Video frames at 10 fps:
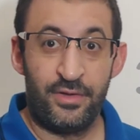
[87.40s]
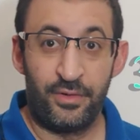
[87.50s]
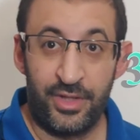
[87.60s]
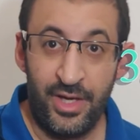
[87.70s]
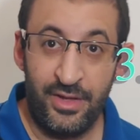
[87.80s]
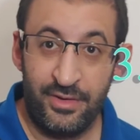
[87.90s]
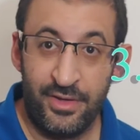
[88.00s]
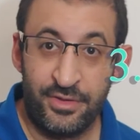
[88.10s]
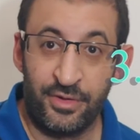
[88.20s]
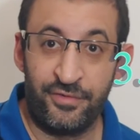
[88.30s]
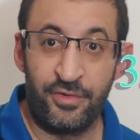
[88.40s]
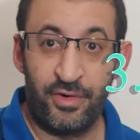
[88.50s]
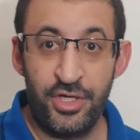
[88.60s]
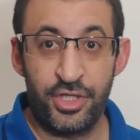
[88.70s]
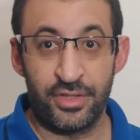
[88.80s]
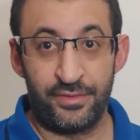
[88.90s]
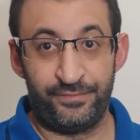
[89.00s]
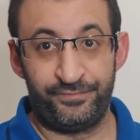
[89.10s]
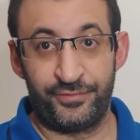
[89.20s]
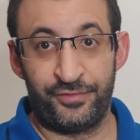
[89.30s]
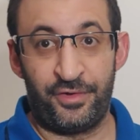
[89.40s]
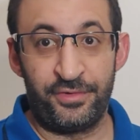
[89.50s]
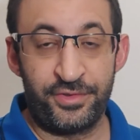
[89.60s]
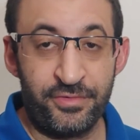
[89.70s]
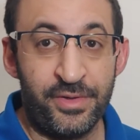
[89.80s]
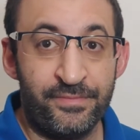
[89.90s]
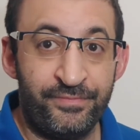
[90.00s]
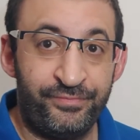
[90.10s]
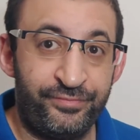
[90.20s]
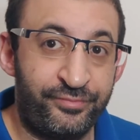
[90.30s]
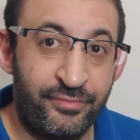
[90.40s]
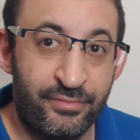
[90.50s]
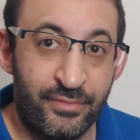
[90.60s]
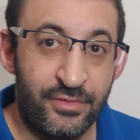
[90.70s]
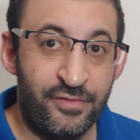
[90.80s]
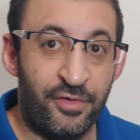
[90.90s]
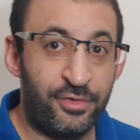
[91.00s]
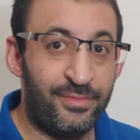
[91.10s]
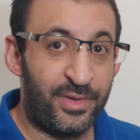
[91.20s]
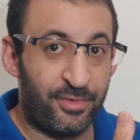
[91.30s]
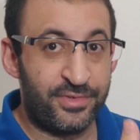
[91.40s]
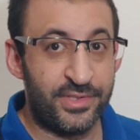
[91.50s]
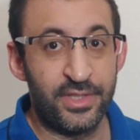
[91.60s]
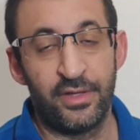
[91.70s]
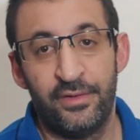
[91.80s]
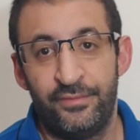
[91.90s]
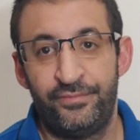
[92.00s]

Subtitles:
Okay, there is configuration for the stream, for the make processing.